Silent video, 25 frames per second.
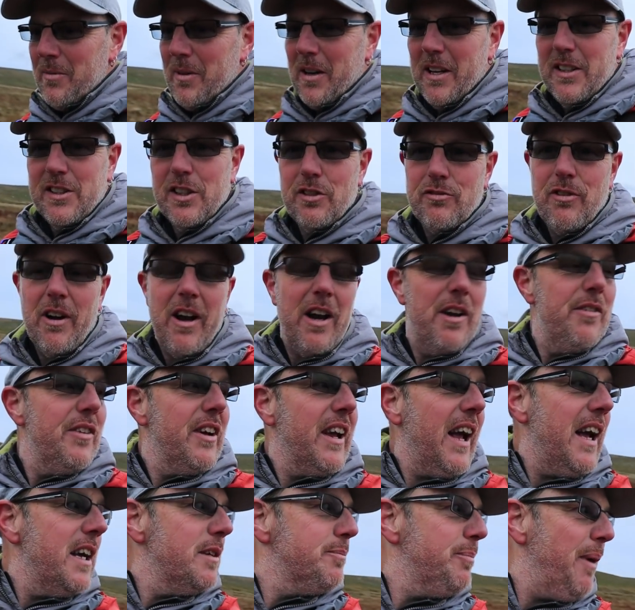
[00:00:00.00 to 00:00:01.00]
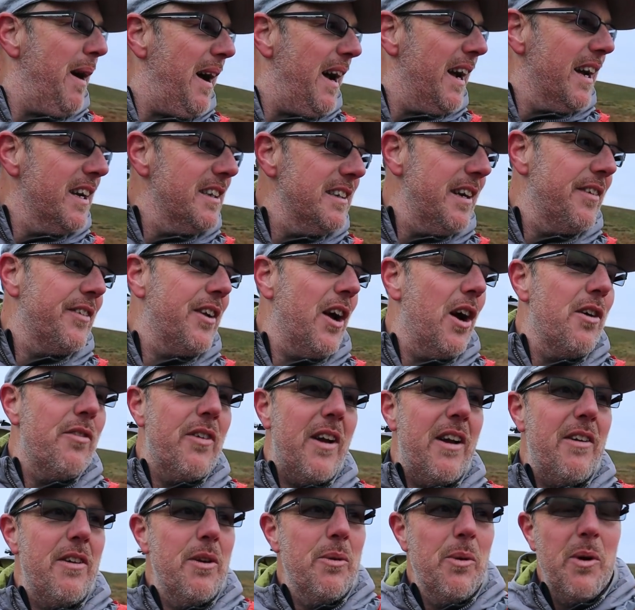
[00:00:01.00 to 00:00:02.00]
He's just running over to get his bag, he's left it
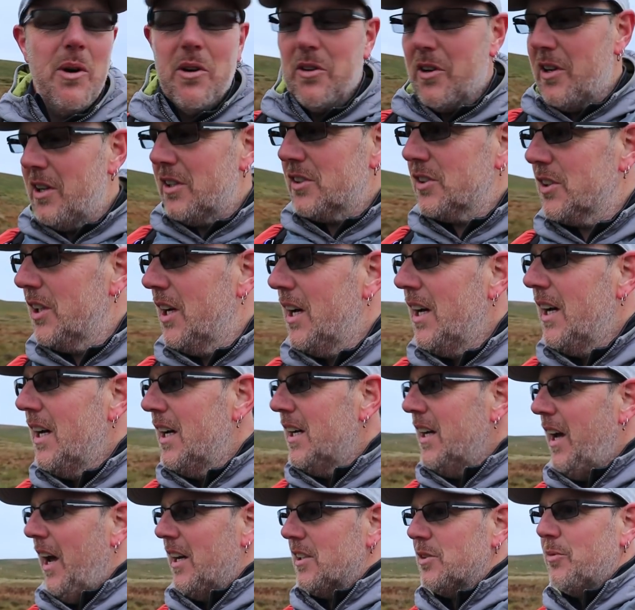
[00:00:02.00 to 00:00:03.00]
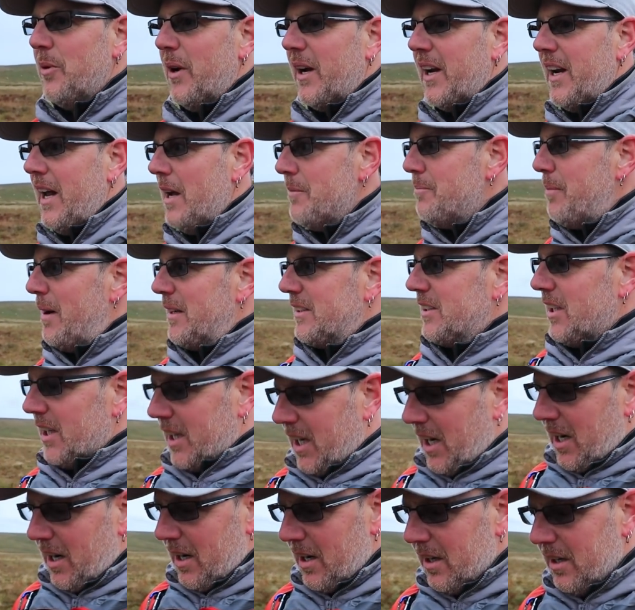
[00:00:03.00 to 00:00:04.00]
over there in the wilderness. Yeah, so we're gonna head back to the
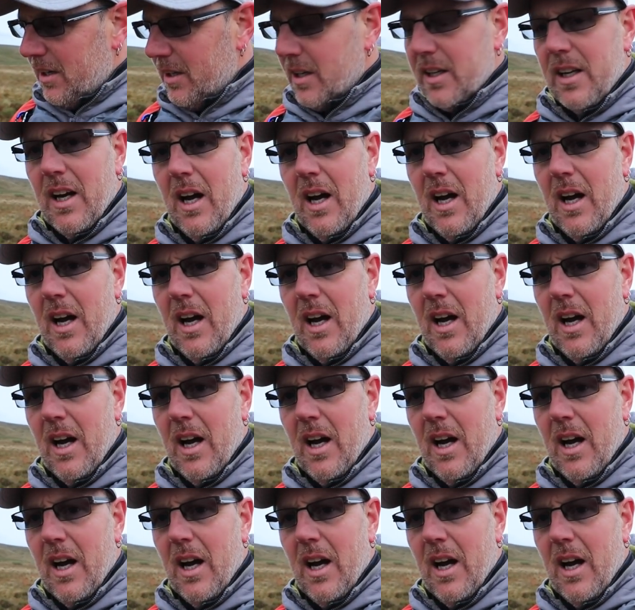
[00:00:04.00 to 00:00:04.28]
car.